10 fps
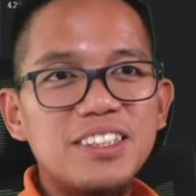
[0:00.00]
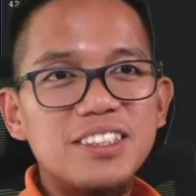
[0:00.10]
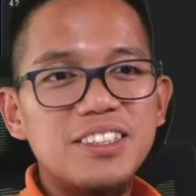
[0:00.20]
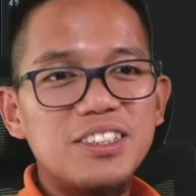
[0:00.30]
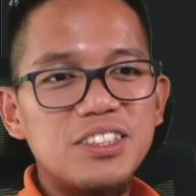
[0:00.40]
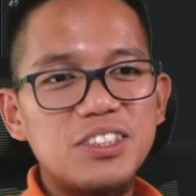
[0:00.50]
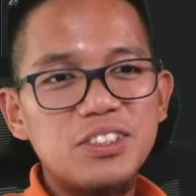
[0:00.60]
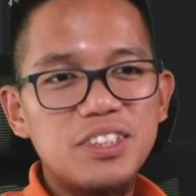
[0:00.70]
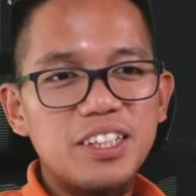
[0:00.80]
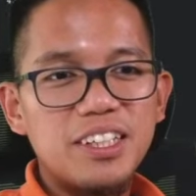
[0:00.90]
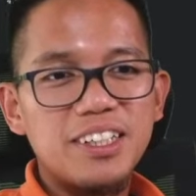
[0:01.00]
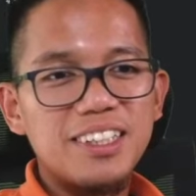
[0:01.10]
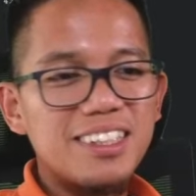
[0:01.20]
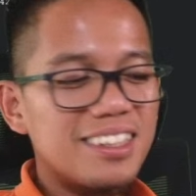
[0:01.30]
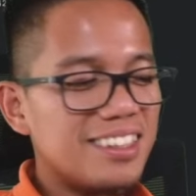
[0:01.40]
You're still there
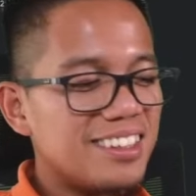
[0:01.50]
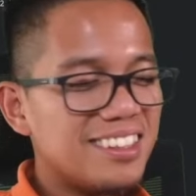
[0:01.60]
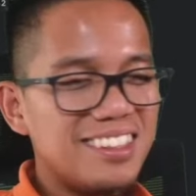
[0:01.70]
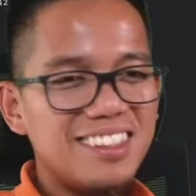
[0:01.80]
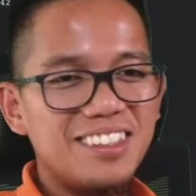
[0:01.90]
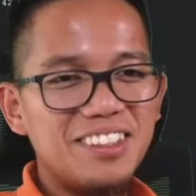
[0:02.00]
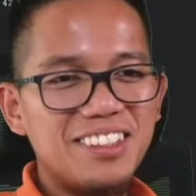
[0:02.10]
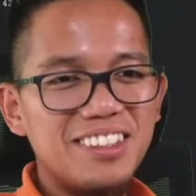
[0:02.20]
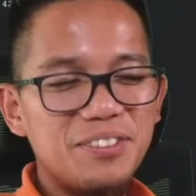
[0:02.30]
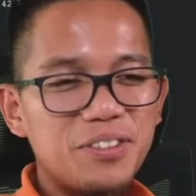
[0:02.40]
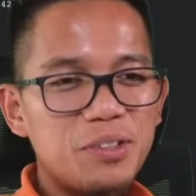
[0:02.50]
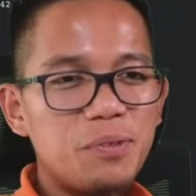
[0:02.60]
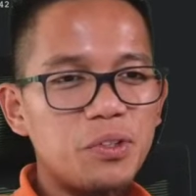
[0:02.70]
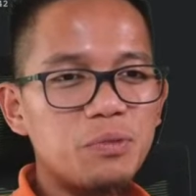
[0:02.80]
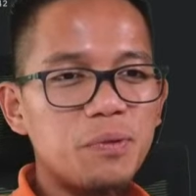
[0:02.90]
for the
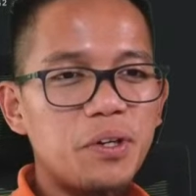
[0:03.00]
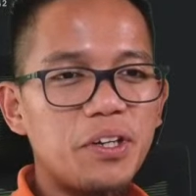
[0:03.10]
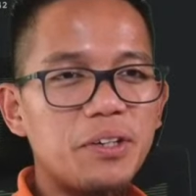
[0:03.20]
most part.